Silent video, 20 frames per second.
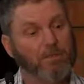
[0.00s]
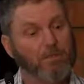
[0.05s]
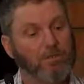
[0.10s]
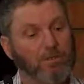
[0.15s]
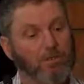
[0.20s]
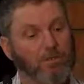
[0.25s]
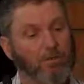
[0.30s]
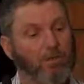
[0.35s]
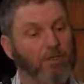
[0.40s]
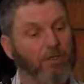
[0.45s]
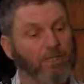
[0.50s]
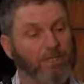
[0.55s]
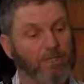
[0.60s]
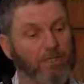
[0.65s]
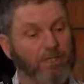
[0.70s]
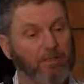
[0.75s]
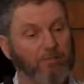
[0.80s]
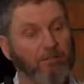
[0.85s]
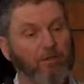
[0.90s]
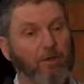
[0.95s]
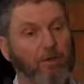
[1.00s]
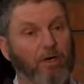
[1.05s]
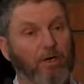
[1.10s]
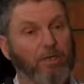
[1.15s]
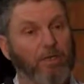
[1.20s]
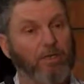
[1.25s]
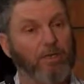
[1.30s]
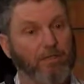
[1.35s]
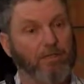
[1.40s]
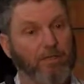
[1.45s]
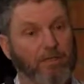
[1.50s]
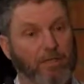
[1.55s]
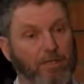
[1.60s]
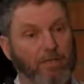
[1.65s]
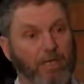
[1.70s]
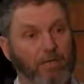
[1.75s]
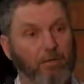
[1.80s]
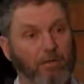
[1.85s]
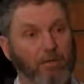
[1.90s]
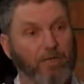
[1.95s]
to identify
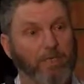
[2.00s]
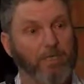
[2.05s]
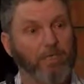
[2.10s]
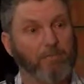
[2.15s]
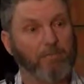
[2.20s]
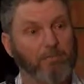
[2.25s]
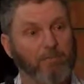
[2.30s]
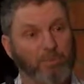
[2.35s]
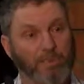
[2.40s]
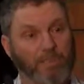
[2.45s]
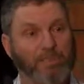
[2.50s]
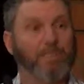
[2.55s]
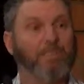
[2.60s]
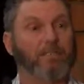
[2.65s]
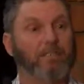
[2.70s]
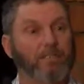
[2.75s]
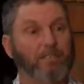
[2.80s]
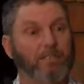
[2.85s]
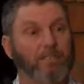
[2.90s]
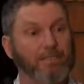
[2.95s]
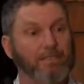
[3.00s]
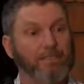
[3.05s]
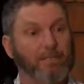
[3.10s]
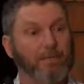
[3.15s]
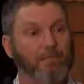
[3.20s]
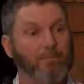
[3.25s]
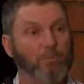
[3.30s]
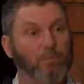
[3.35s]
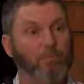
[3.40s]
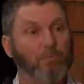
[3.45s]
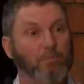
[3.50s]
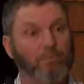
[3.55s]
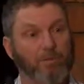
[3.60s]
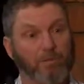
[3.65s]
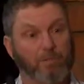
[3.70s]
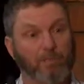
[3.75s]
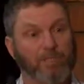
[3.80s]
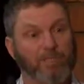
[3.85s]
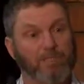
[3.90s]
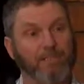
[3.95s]
the alga present in a sample,
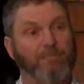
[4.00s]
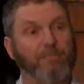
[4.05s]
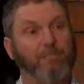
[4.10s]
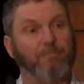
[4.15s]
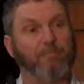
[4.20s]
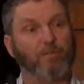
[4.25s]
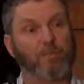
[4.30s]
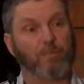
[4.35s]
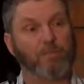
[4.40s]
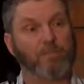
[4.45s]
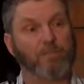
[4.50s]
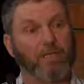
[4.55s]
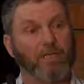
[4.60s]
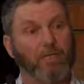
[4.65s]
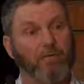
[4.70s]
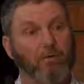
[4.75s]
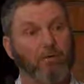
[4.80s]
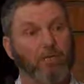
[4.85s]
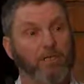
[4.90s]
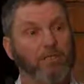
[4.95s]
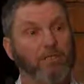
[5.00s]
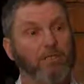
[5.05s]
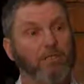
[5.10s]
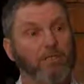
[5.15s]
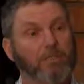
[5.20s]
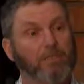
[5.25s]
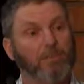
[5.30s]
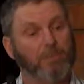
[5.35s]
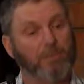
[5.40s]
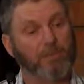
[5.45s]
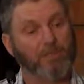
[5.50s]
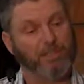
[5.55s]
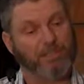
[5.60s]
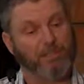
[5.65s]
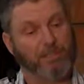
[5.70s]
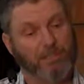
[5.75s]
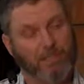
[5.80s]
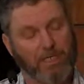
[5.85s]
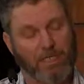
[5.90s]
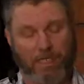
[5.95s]
the presence of toxic alga
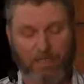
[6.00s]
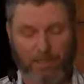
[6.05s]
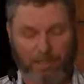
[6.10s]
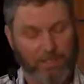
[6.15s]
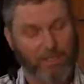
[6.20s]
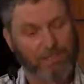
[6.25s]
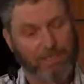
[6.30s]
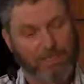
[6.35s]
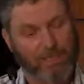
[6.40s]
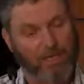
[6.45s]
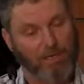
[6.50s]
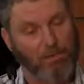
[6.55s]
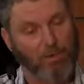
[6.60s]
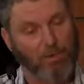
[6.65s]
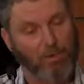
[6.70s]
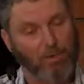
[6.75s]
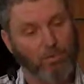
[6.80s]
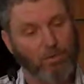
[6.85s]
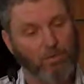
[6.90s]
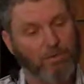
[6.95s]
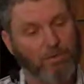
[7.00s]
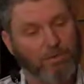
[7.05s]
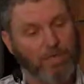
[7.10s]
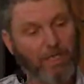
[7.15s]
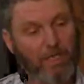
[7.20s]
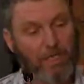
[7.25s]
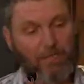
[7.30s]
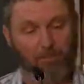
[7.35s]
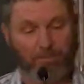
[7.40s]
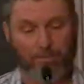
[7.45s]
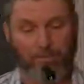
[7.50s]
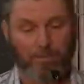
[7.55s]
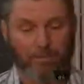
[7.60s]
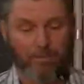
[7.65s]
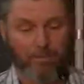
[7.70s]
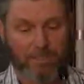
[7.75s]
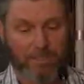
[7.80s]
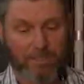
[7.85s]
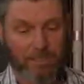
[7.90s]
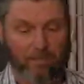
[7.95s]
present in a sample
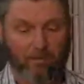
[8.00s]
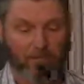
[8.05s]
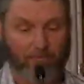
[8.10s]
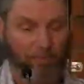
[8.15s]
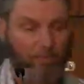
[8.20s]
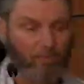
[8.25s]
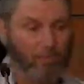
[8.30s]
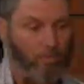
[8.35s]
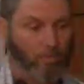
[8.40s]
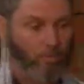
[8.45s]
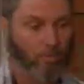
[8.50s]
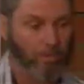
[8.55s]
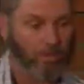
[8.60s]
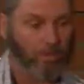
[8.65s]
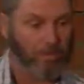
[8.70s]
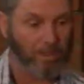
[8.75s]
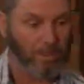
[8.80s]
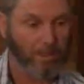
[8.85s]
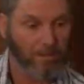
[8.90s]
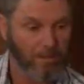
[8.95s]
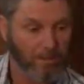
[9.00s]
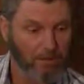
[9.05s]
taken from the water.